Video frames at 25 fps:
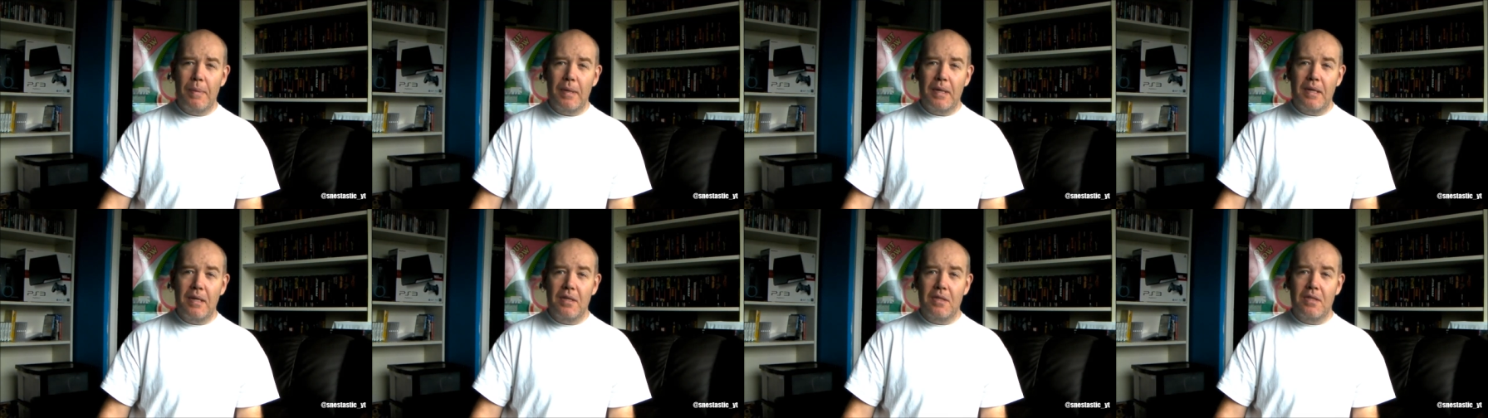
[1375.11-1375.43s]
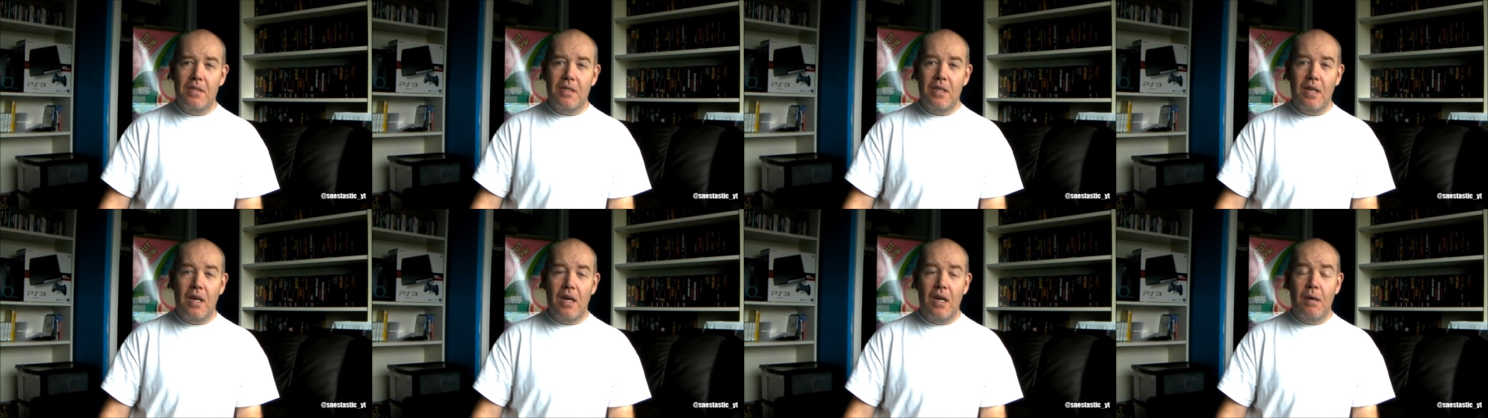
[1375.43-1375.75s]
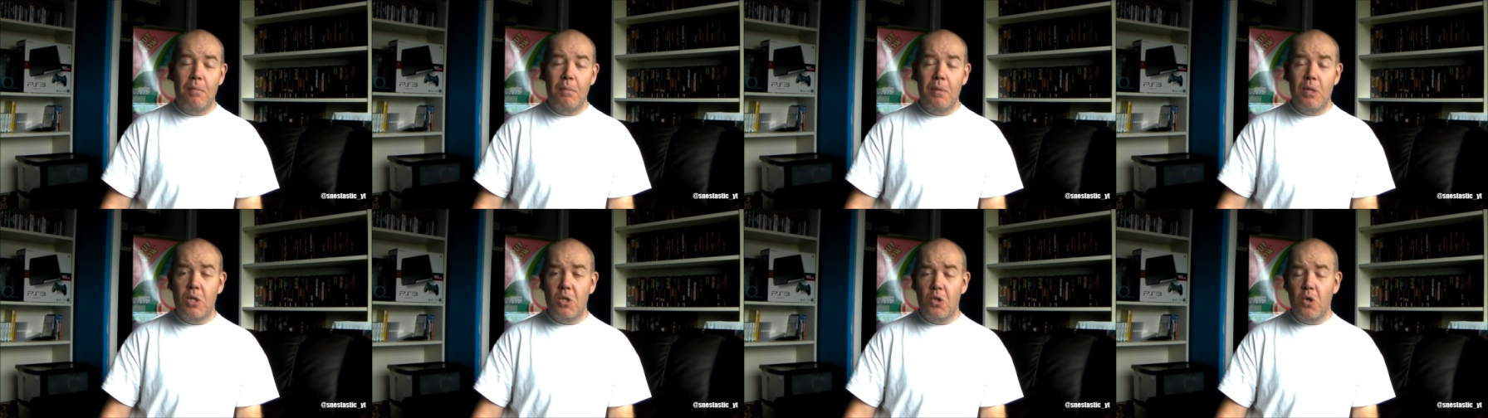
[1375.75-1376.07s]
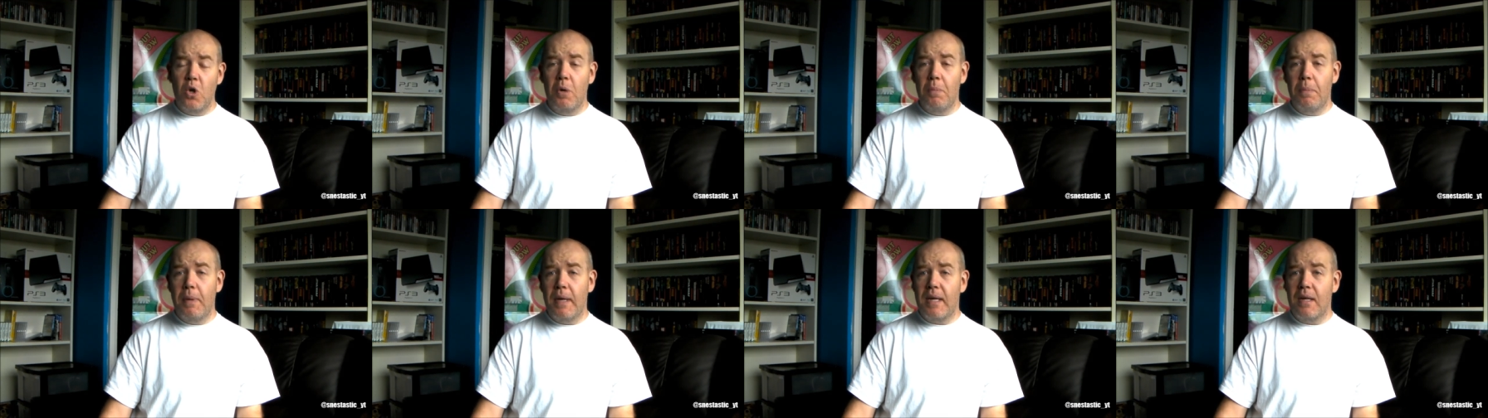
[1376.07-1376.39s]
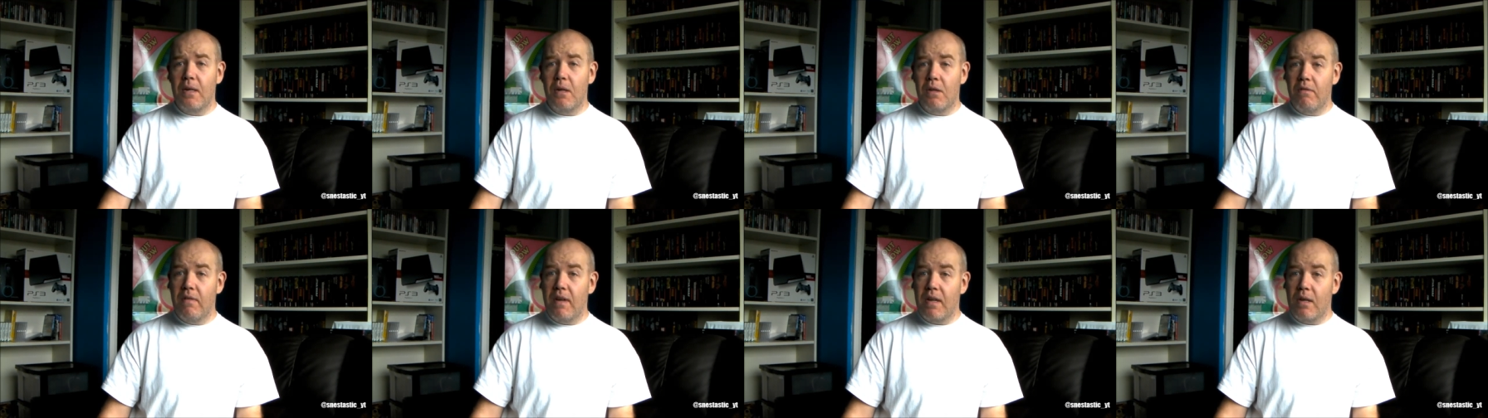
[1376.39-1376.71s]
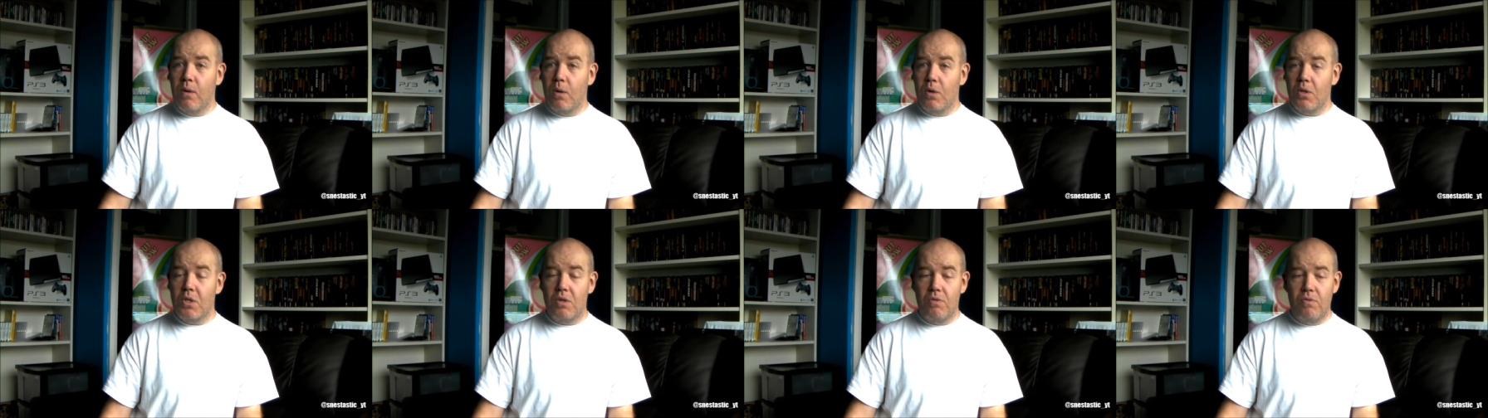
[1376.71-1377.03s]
because I'm enjoying picking up the records.